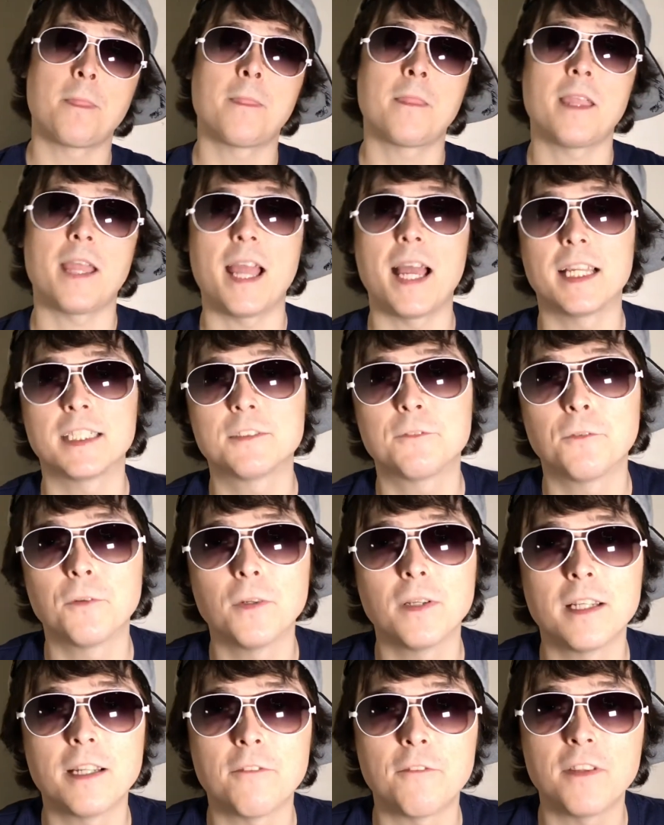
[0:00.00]
ask
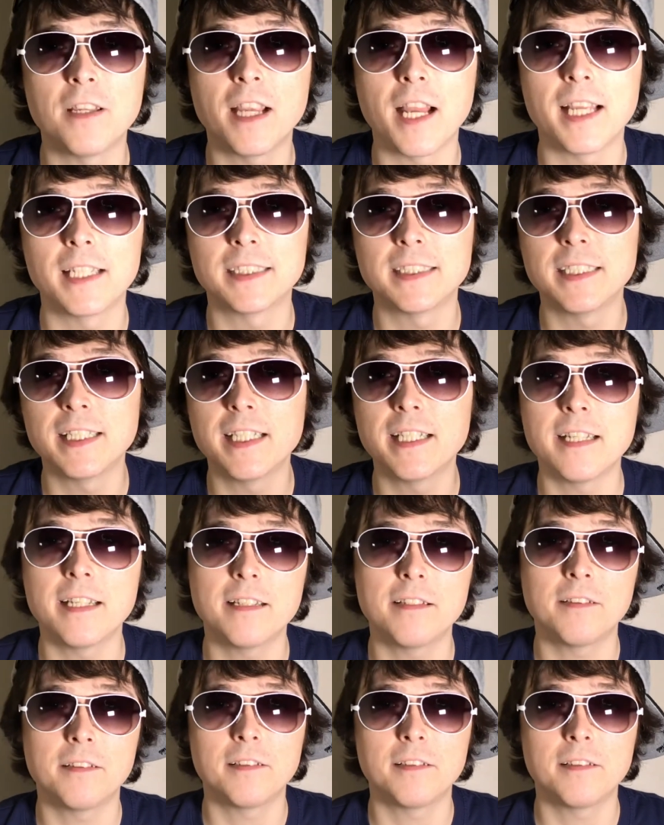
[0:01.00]
for it if you guys need it.